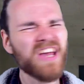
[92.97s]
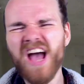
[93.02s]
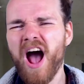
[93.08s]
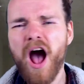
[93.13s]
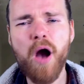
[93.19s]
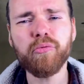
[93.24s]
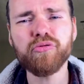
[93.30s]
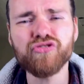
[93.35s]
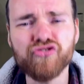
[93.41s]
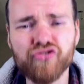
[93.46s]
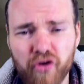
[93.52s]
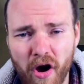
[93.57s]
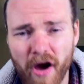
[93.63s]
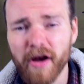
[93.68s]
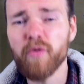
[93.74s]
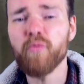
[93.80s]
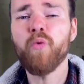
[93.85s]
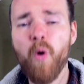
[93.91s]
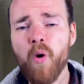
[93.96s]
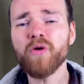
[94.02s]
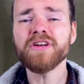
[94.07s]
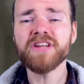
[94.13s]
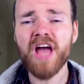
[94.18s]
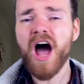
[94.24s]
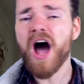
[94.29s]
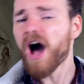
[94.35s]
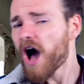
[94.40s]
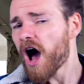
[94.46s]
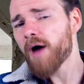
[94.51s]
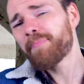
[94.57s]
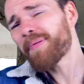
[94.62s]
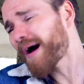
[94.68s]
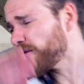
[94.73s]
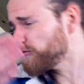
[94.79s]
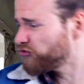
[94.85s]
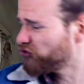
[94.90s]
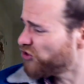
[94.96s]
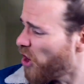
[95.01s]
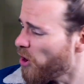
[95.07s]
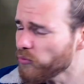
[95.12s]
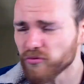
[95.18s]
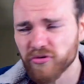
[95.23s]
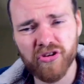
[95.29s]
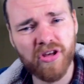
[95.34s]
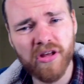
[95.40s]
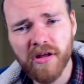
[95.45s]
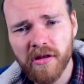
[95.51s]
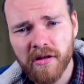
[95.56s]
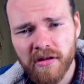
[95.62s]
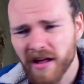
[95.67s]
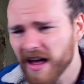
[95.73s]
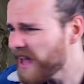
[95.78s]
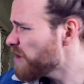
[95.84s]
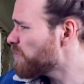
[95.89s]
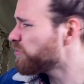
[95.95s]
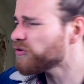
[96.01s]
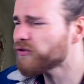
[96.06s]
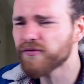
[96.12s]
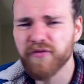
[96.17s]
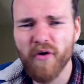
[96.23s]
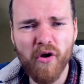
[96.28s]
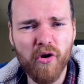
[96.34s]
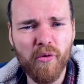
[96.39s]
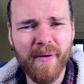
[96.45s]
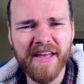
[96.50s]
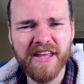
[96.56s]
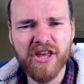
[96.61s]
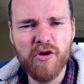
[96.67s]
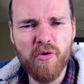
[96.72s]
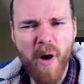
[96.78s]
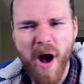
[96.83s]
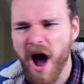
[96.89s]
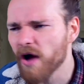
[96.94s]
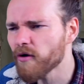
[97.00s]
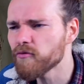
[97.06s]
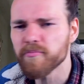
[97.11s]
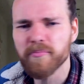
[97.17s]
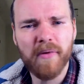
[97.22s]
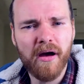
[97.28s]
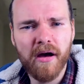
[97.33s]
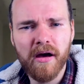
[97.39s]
I was trying to warn you about Duke. He was following you home.